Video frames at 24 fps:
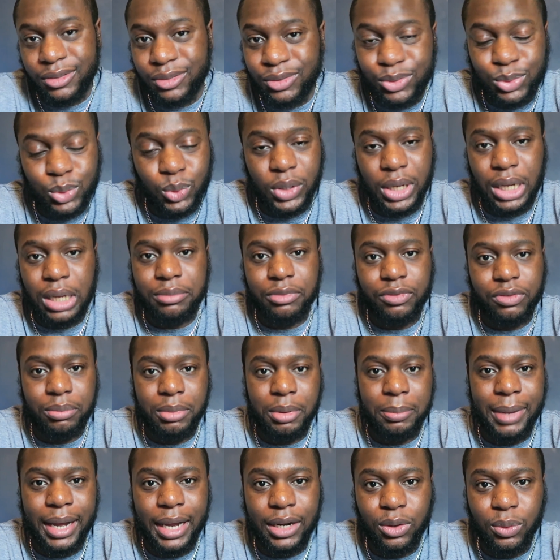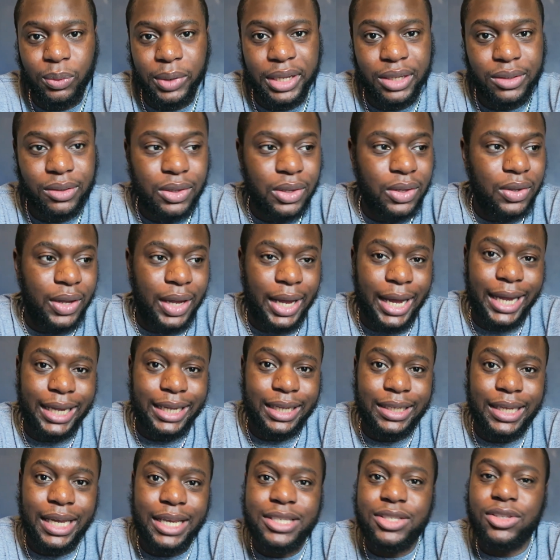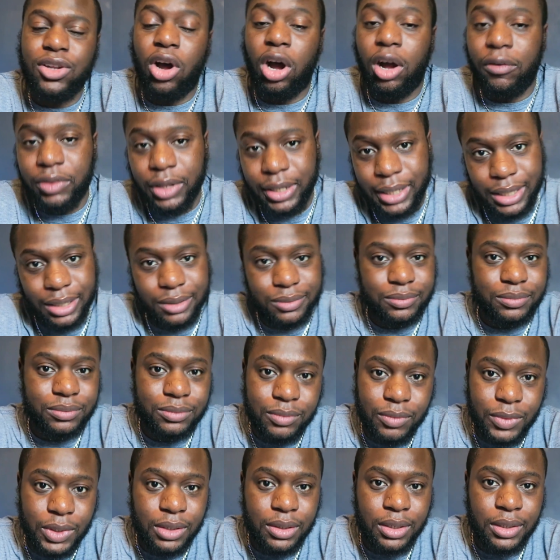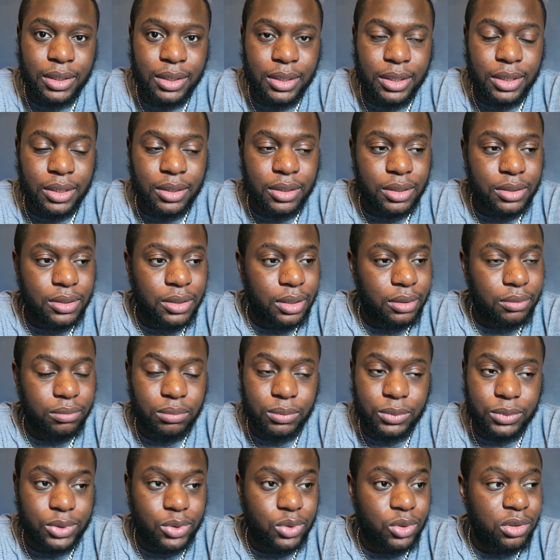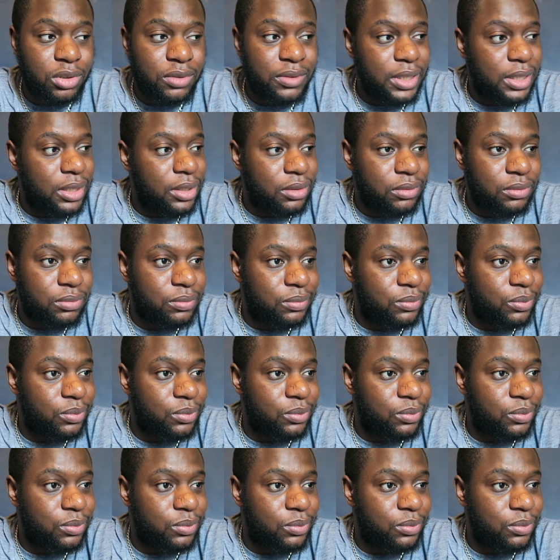Saw that come from a mile away, I guessed after that. Story,